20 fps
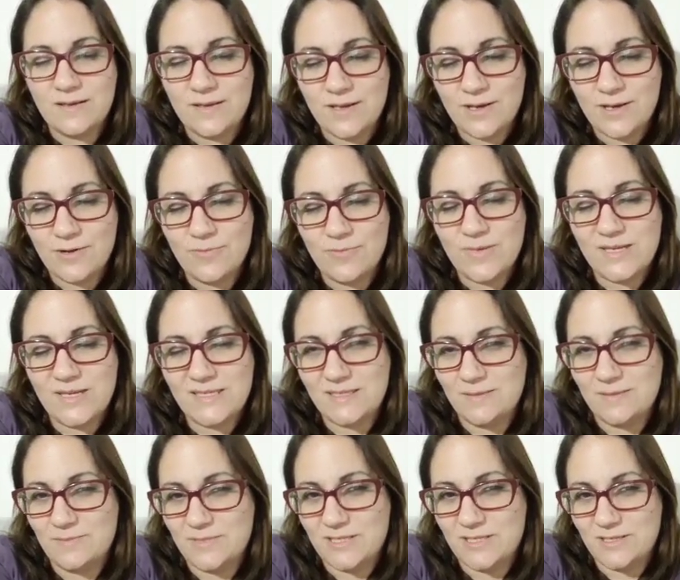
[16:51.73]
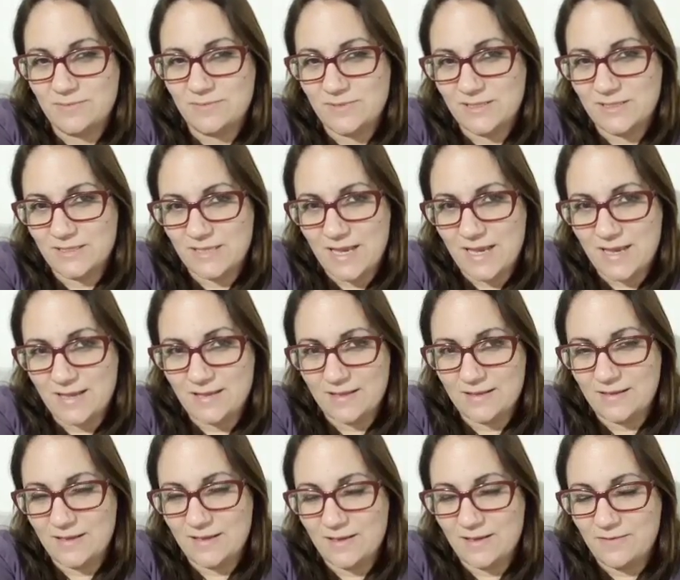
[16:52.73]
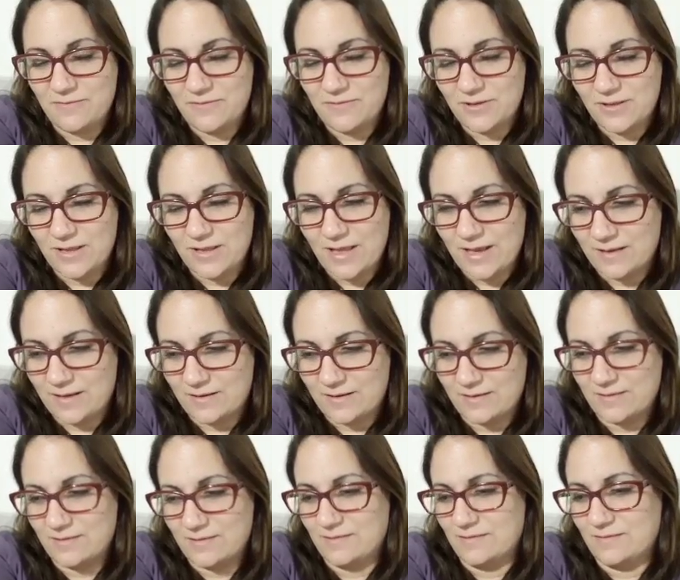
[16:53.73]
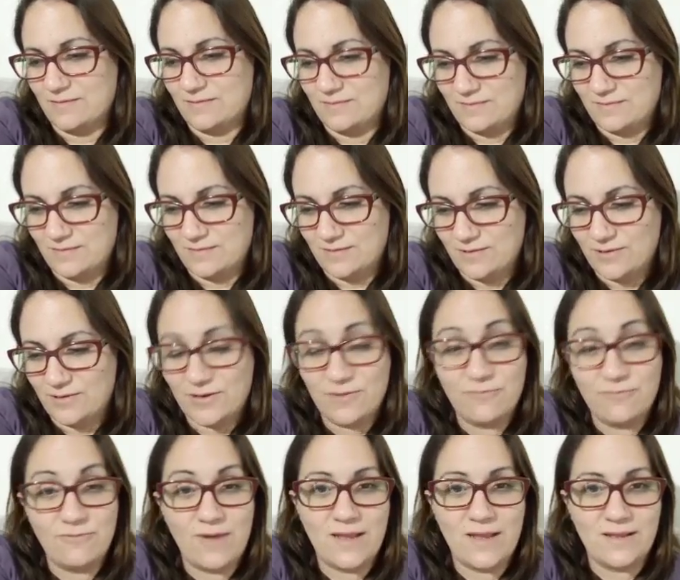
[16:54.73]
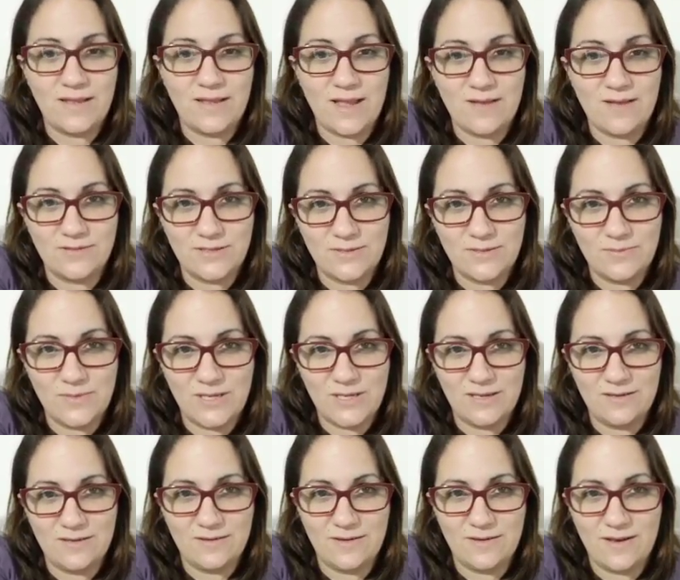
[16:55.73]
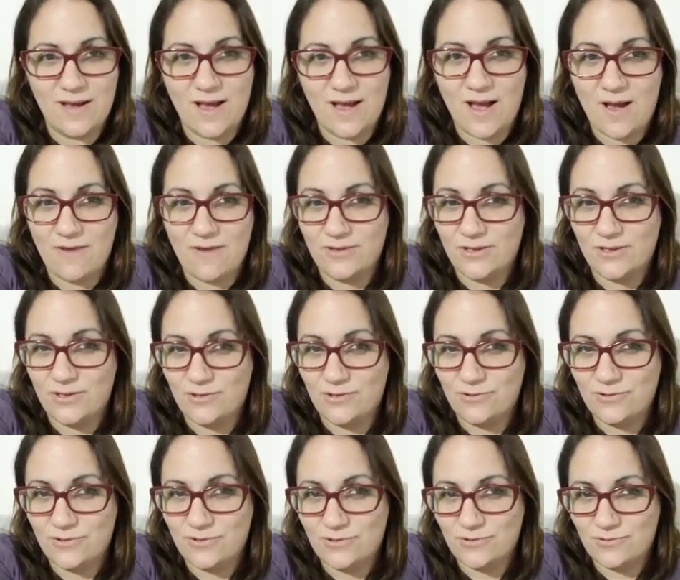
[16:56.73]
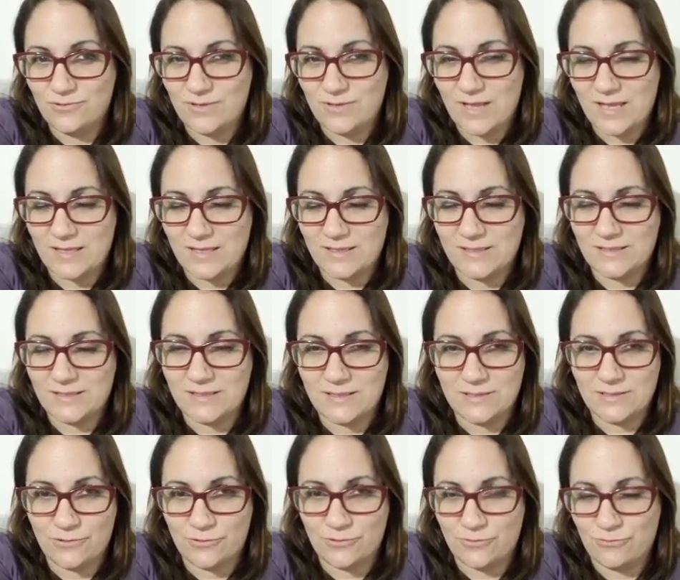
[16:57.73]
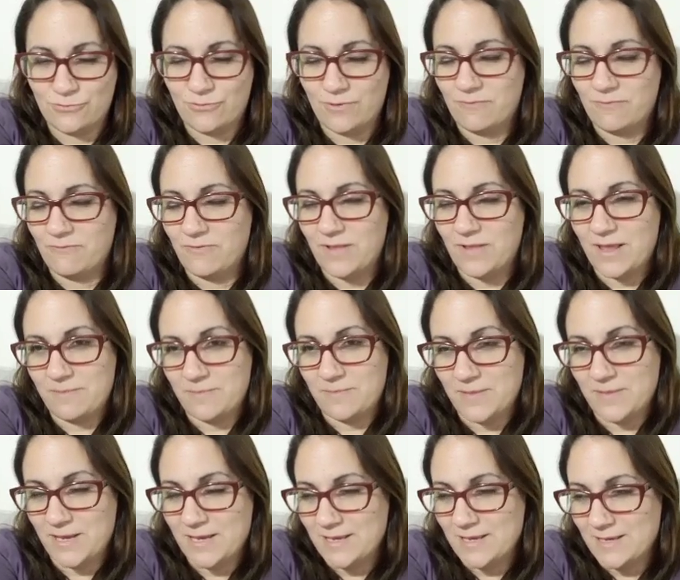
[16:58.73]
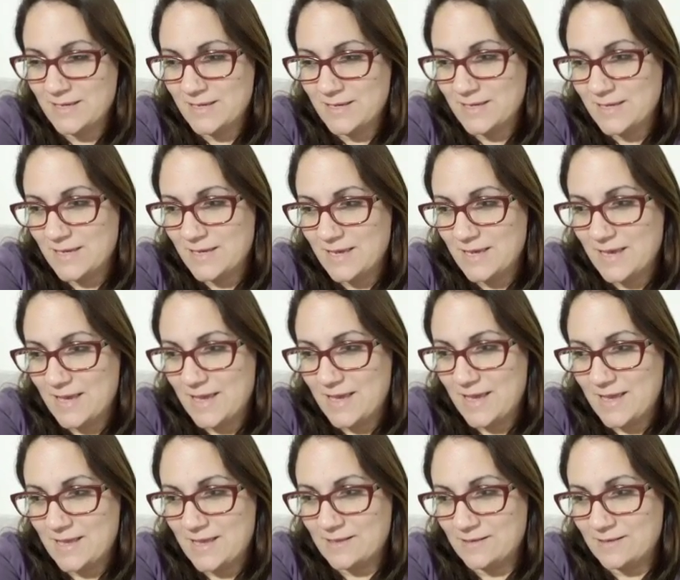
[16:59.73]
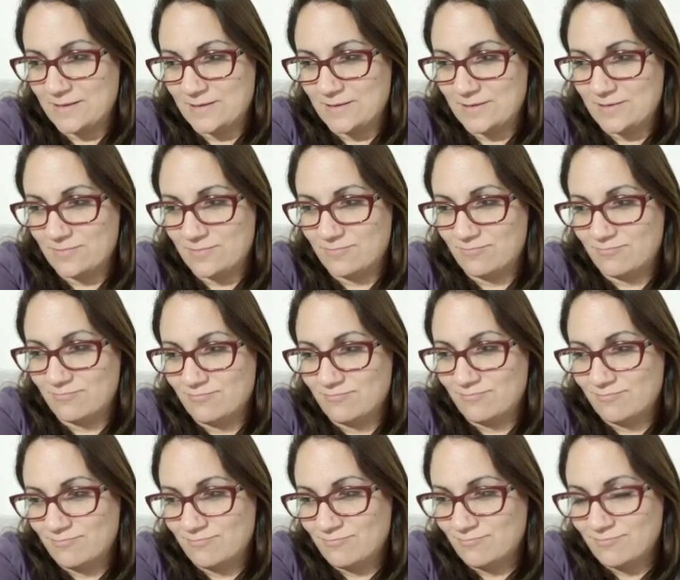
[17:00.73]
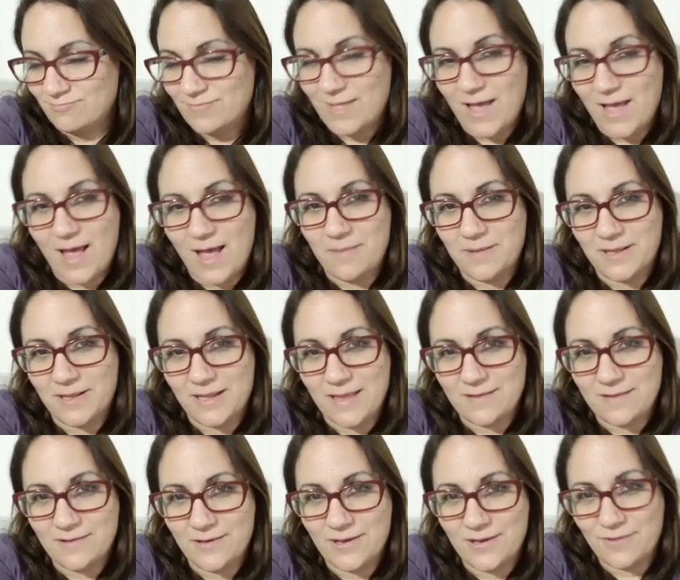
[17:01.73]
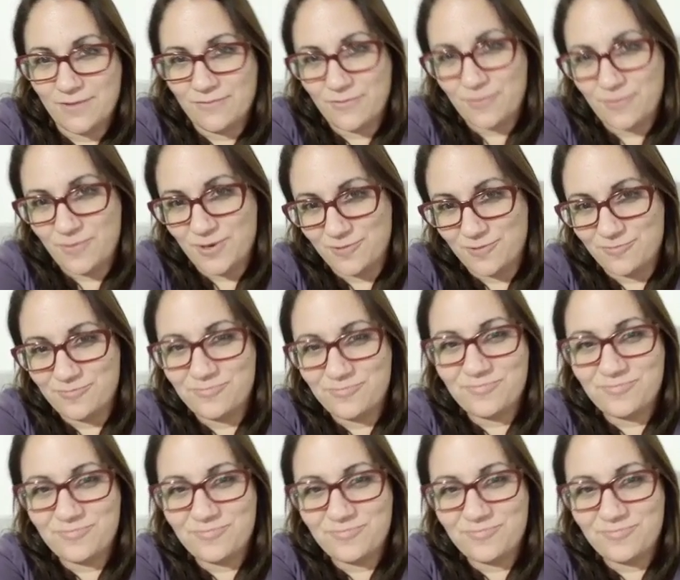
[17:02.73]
hear my symptoms, and if you like, you can write down to me how you knew that this is your twin flame, and I'll be glad to hear from you.